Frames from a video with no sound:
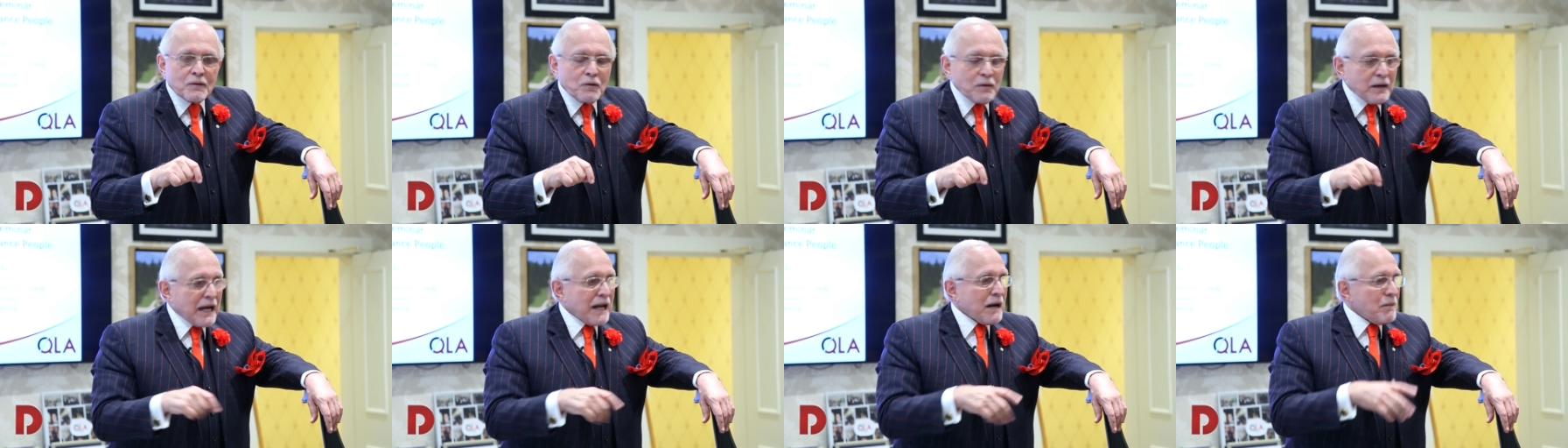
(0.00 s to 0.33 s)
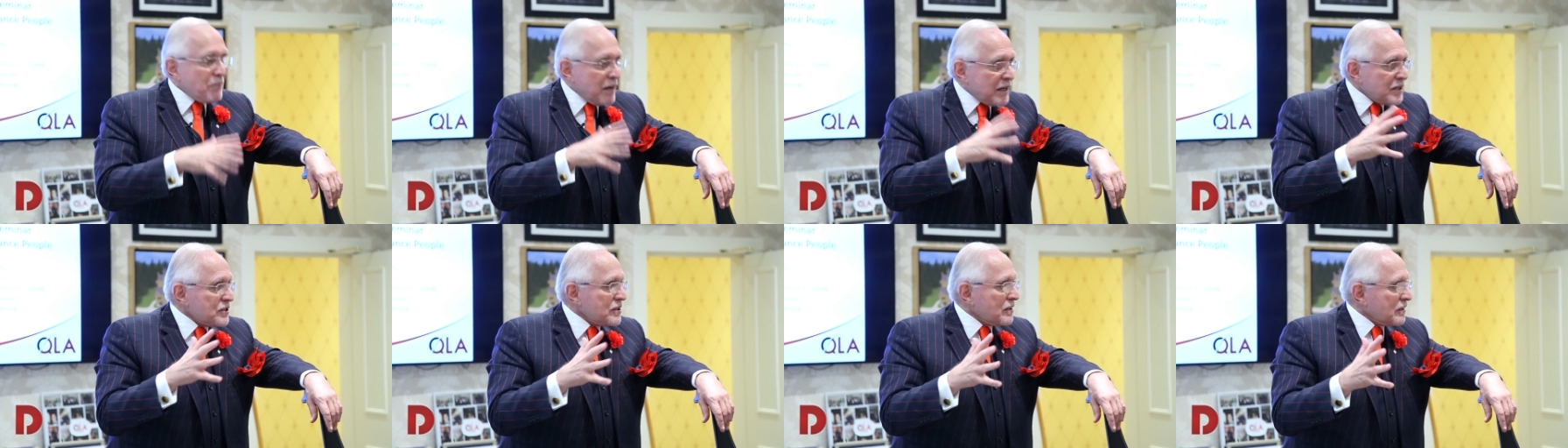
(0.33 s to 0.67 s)
We got a
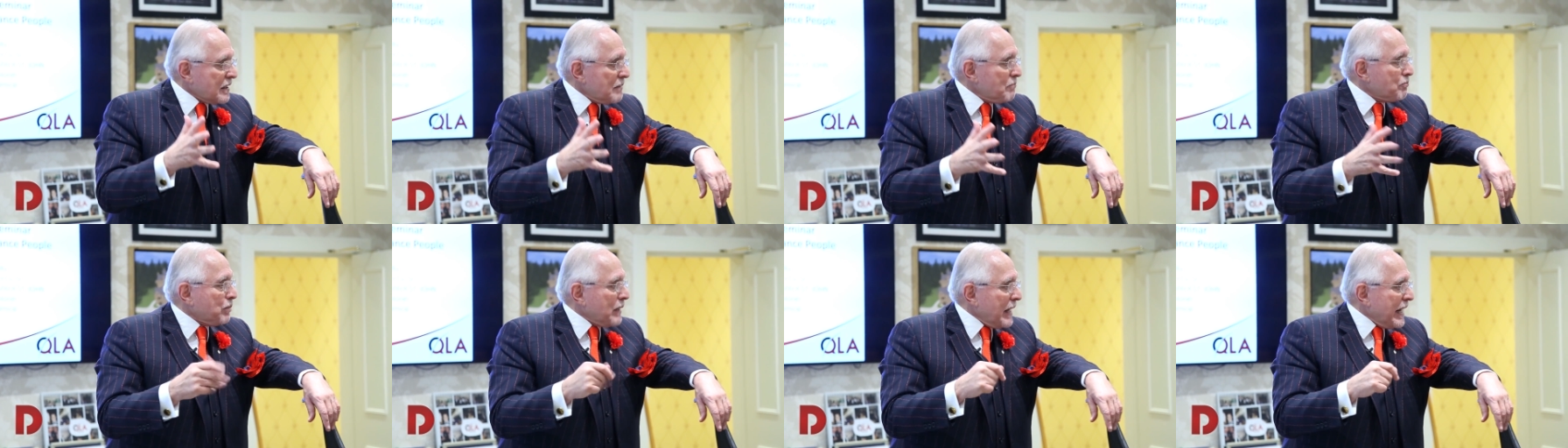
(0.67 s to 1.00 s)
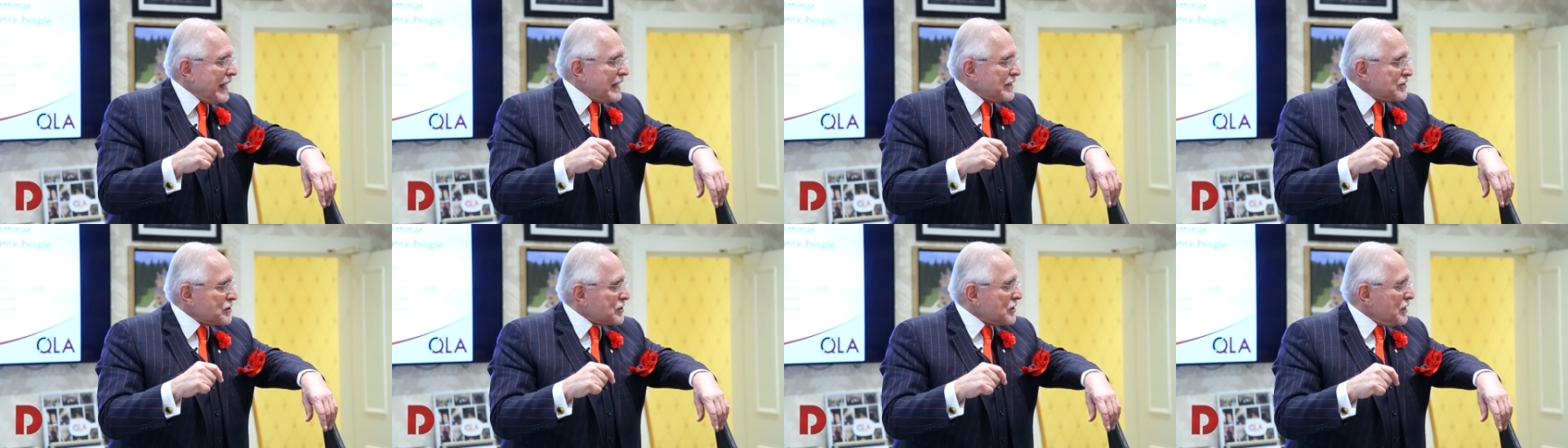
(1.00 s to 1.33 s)
bunch of
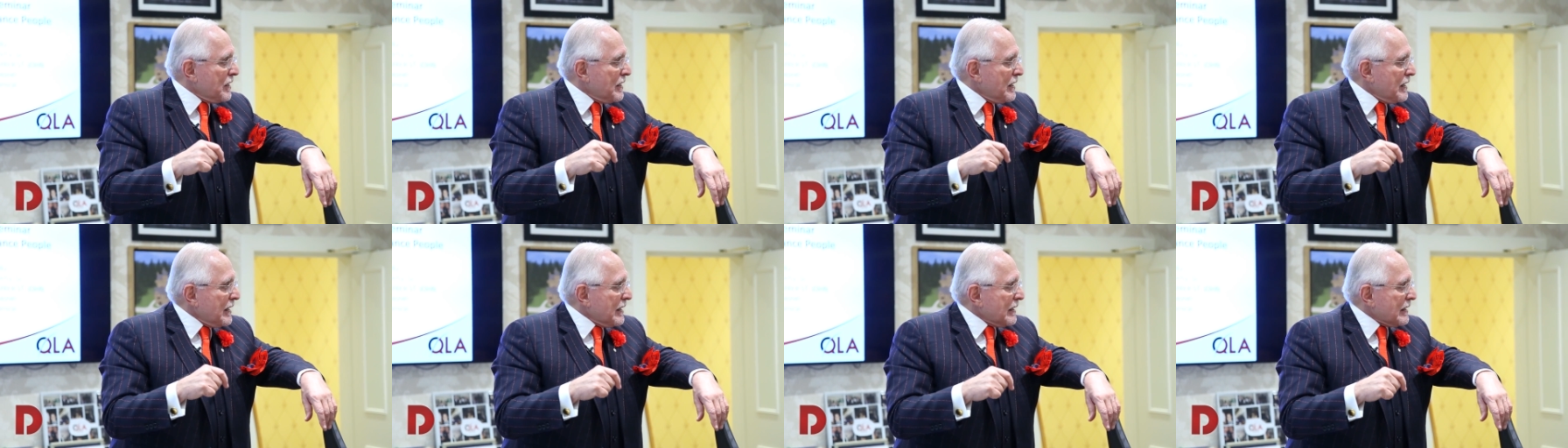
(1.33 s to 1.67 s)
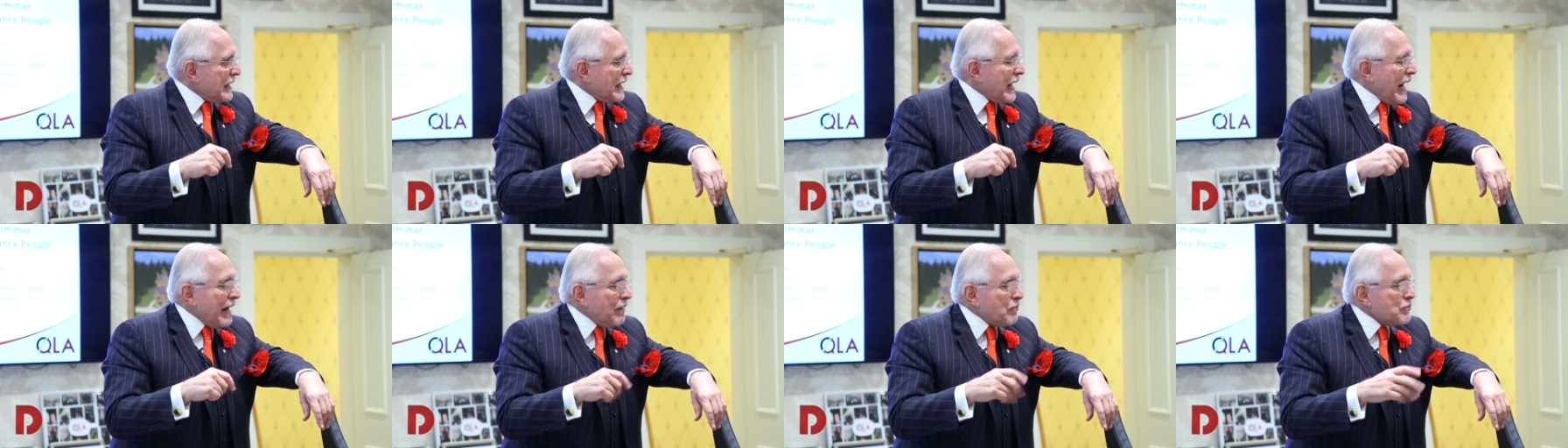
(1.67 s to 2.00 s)
complaints
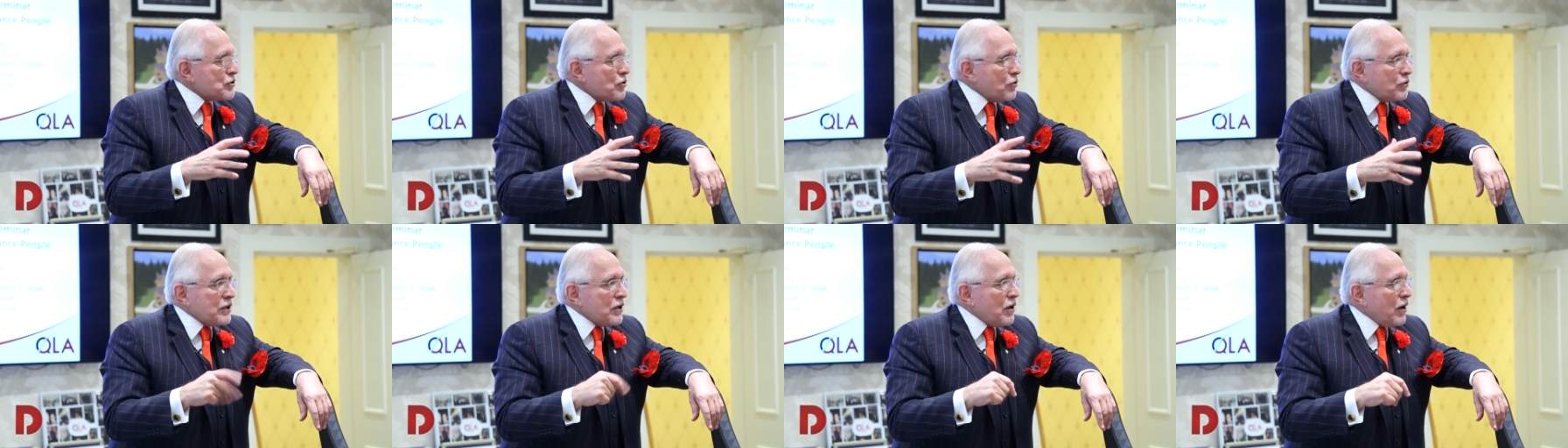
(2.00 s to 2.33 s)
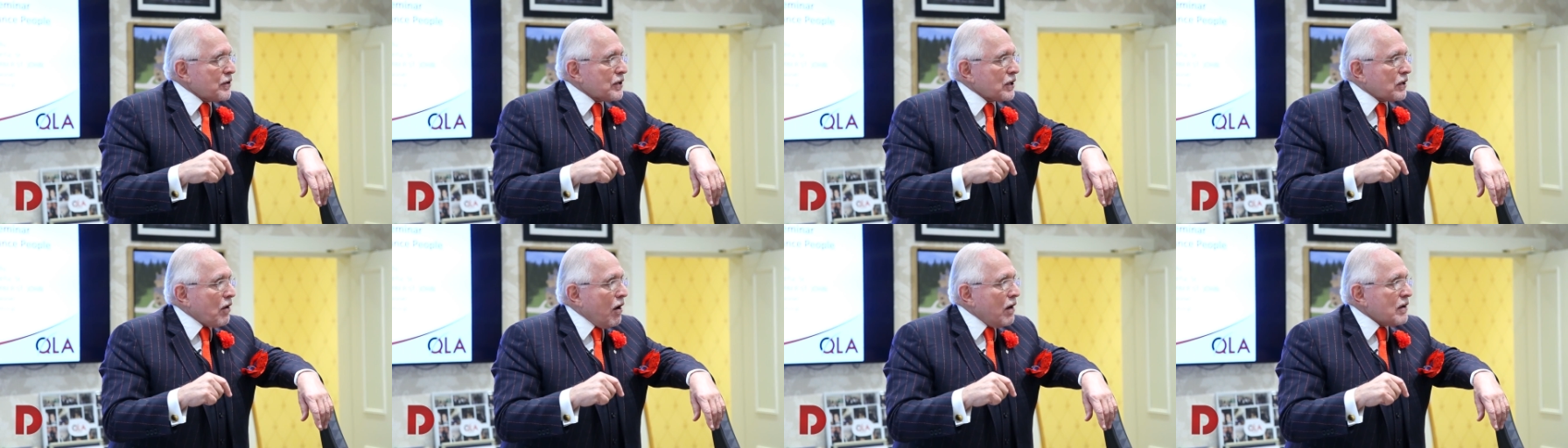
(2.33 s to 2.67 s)
that I was only
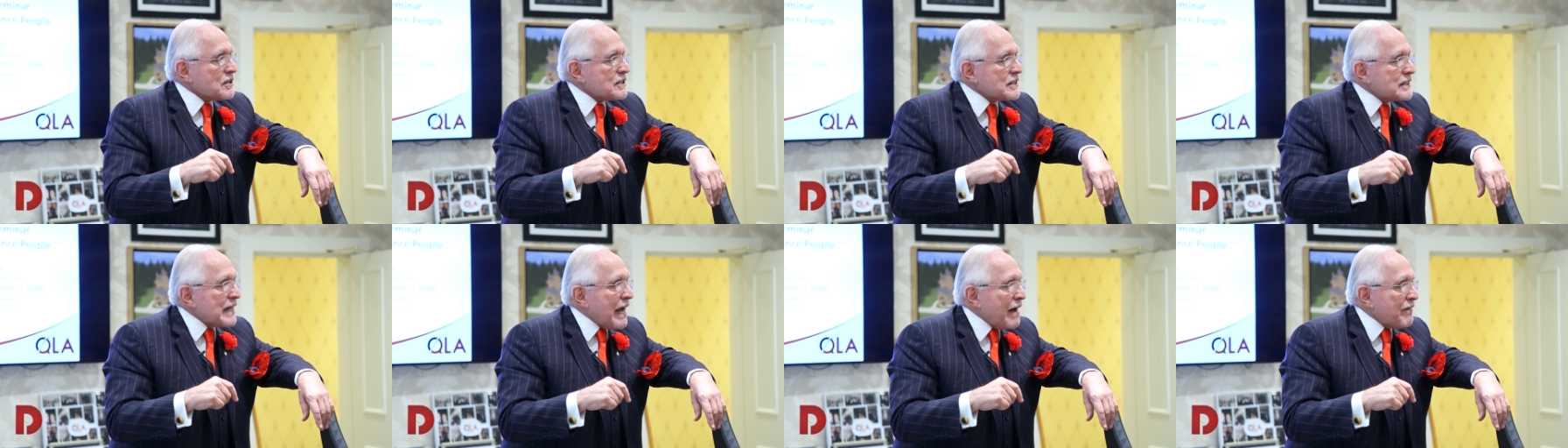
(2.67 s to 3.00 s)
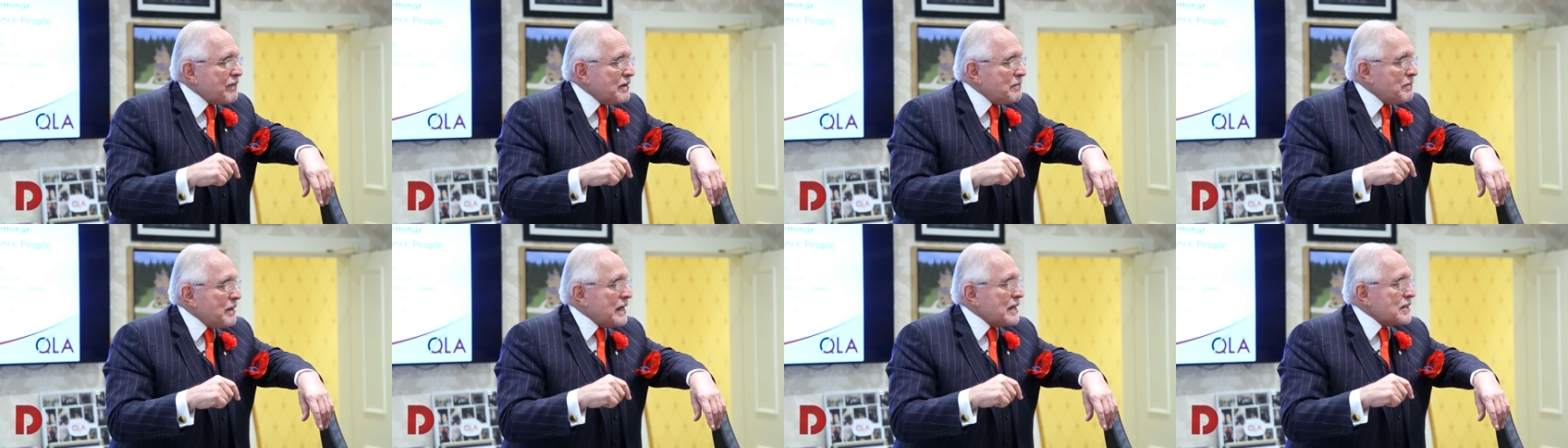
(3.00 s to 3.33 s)
on the call
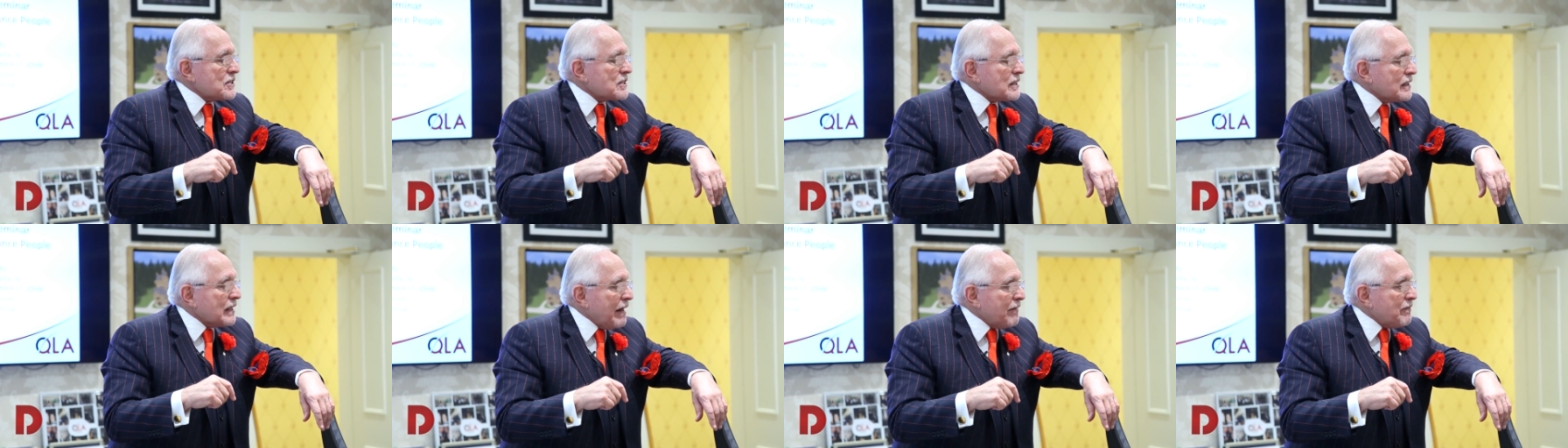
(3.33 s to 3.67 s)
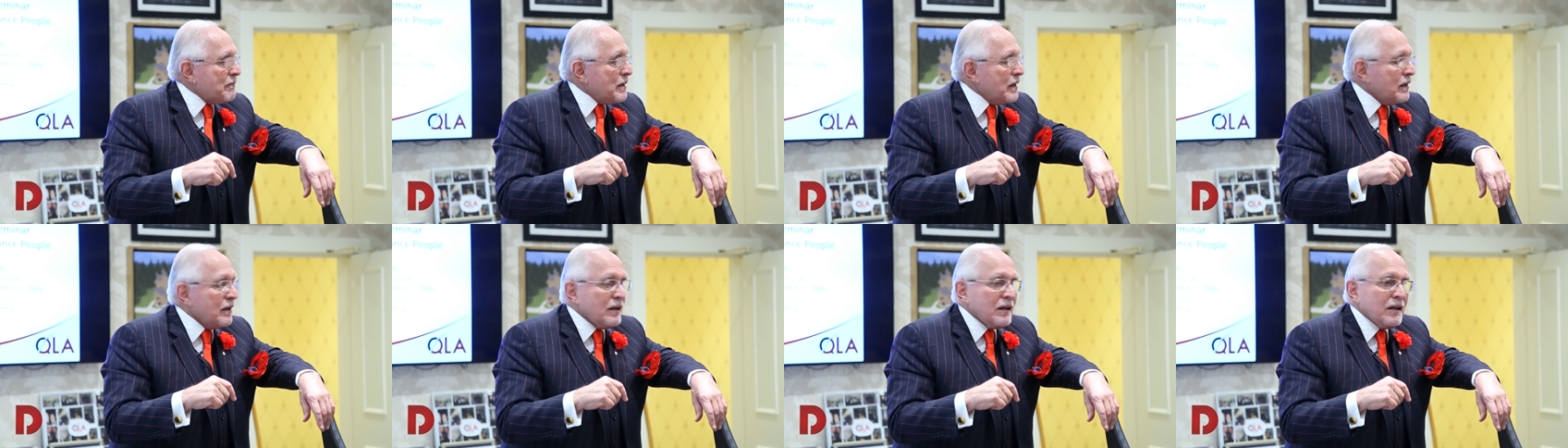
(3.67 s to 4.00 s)
seven minutes,
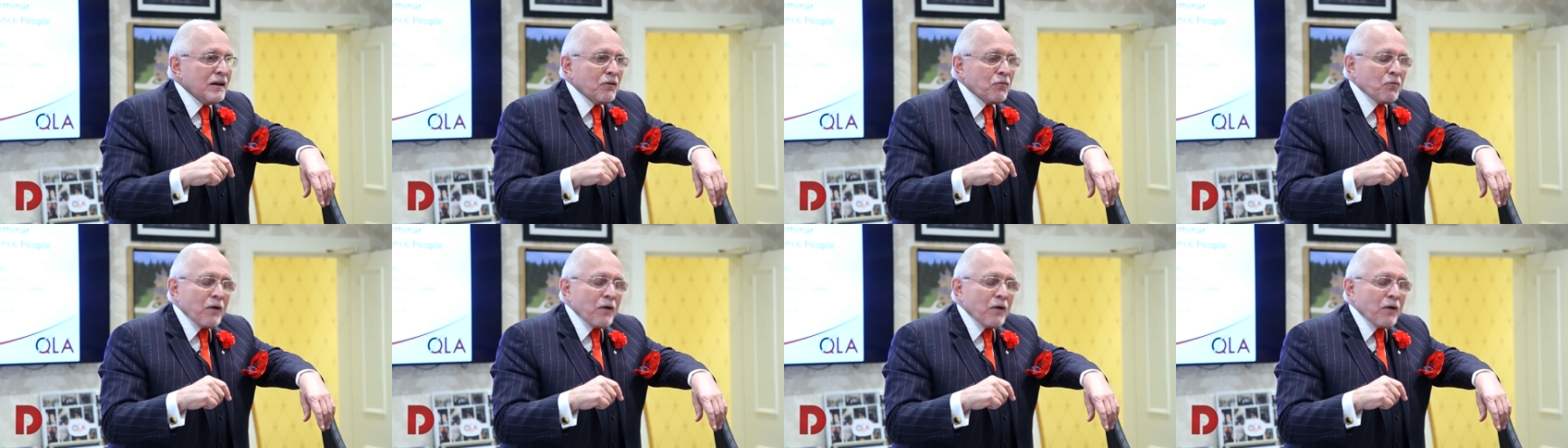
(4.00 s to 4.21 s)
eleven minutes.